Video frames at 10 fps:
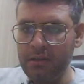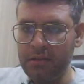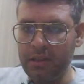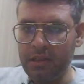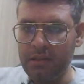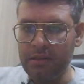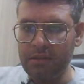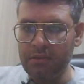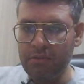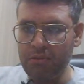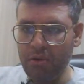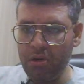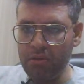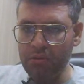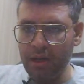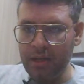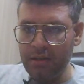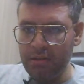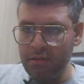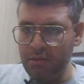See, don't do
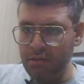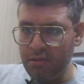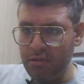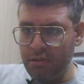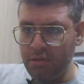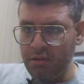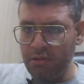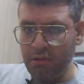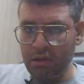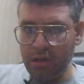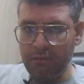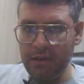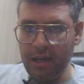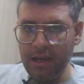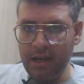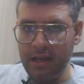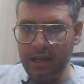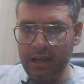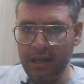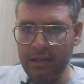that. Okay, we are
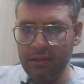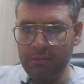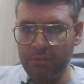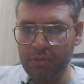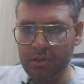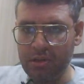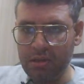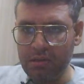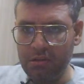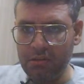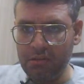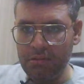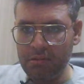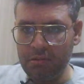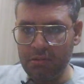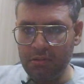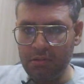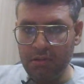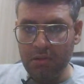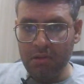here at this position.
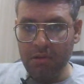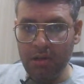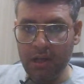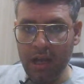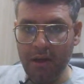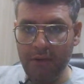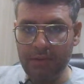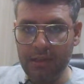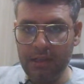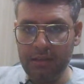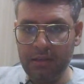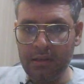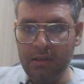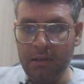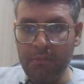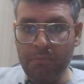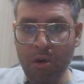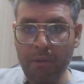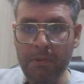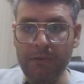Okay, after this,
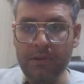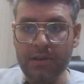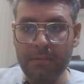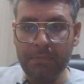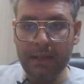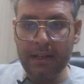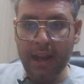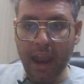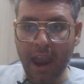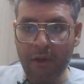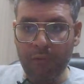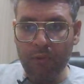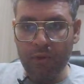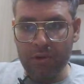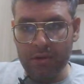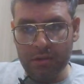Bobby Fischer played f4.